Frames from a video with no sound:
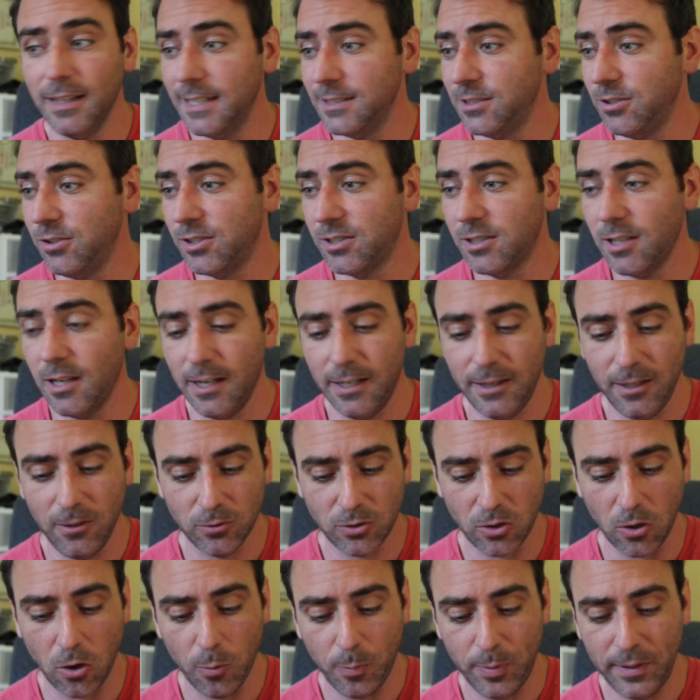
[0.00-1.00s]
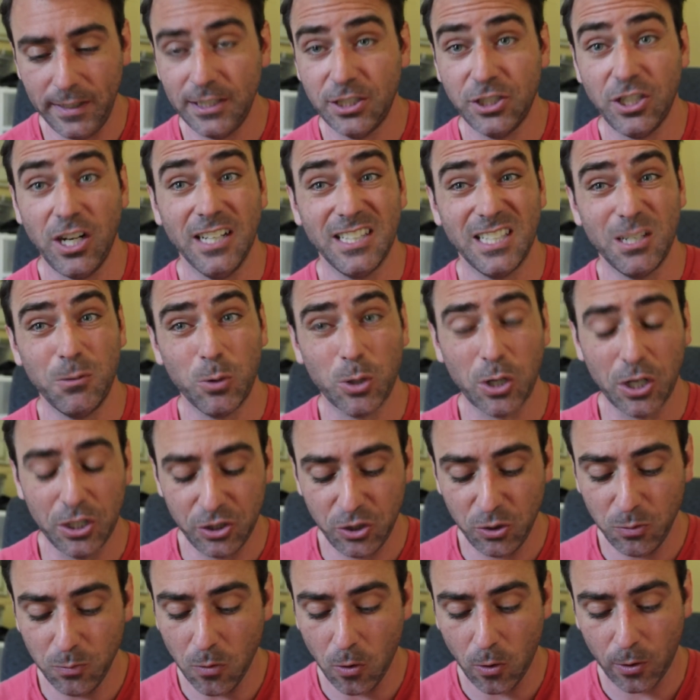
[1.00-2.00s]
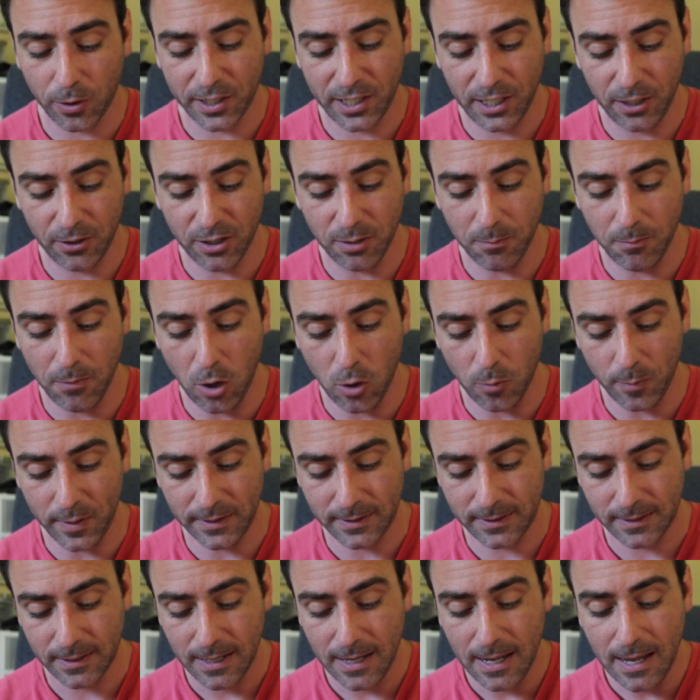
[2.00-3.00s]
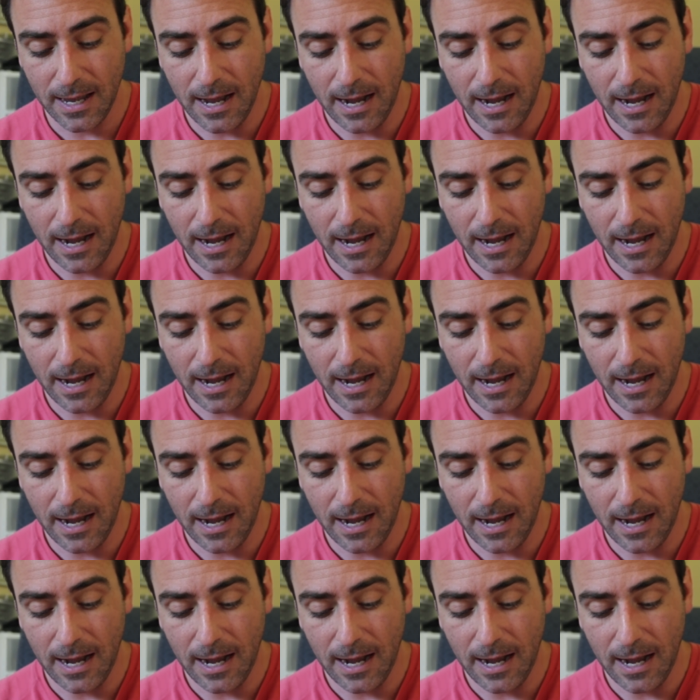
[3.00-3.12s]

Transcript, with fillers: as you saw in those opening shots, and we're going to do more here in a moment.